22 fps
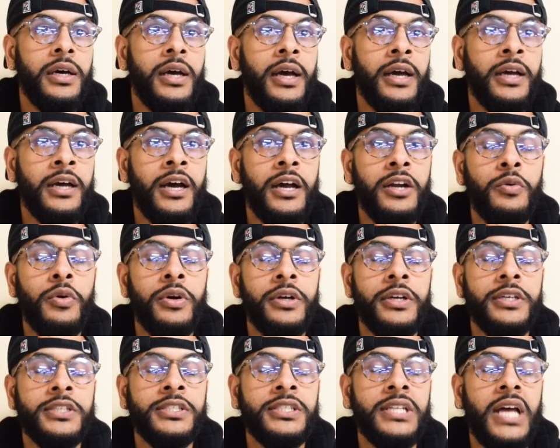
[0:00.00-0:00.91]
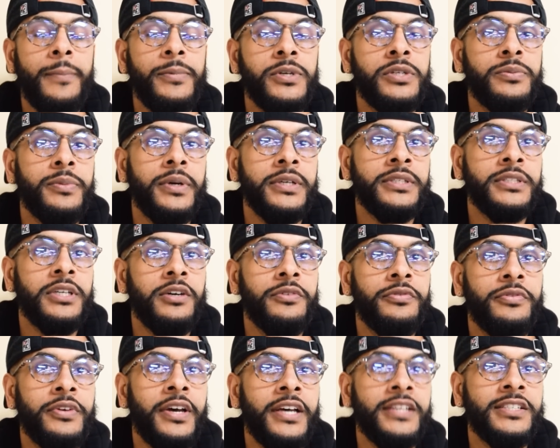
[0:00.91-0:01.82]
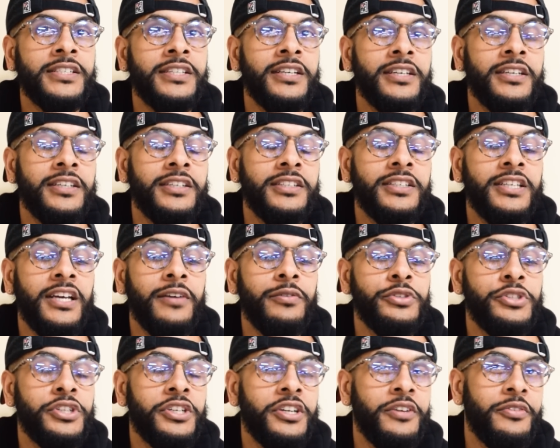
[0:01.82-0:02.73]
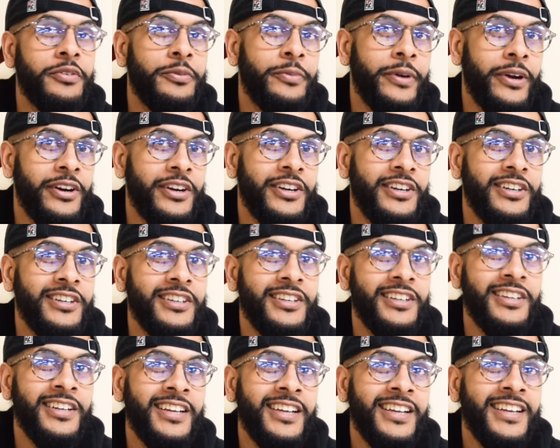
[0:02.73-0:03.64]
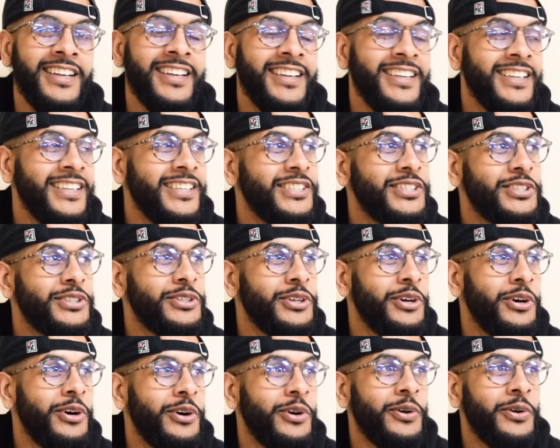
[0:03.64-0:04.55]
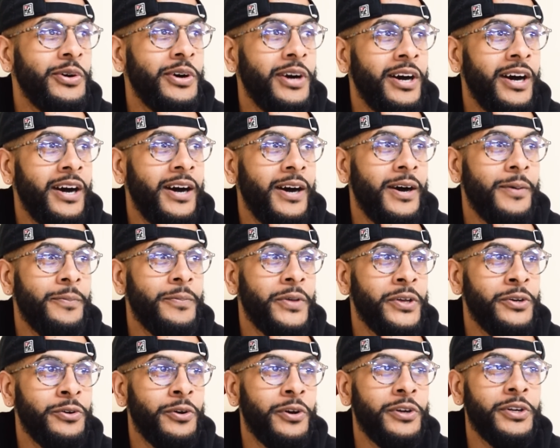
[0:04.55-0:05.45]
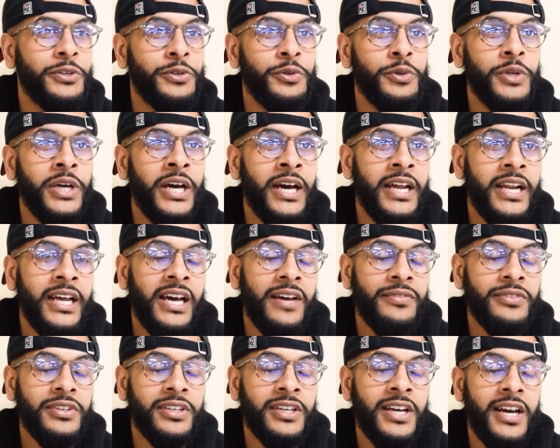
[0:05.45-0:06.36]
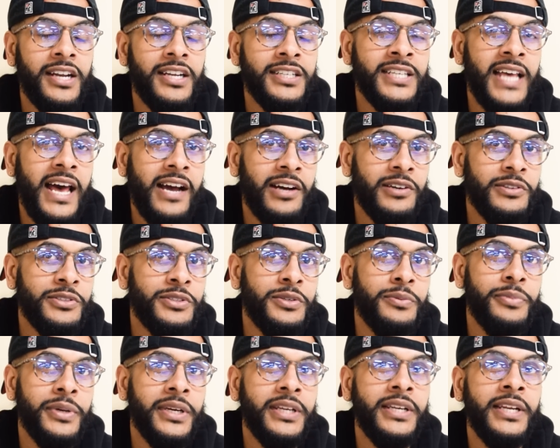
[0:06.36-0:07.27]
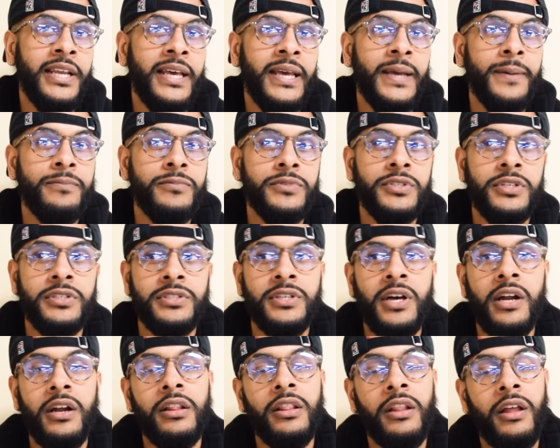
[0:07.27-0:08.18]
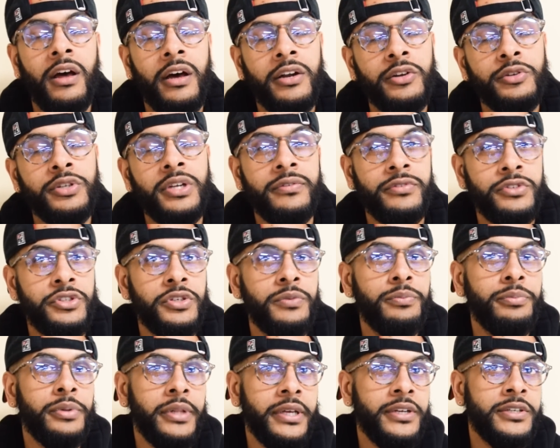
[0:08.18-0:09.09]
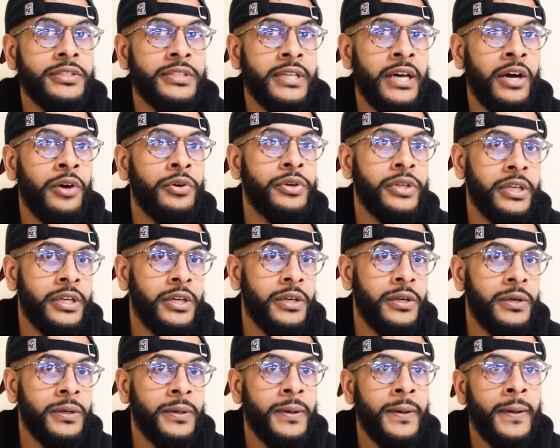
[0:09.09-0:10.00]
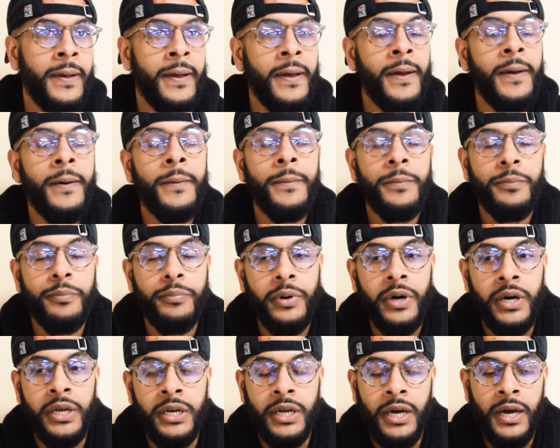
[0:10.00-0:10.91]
I kind of want to establish myself as the Devil Jin of America. So in order to do that, I have to kind of tackle some big names. There's not a lot of Devil Jin players out here, but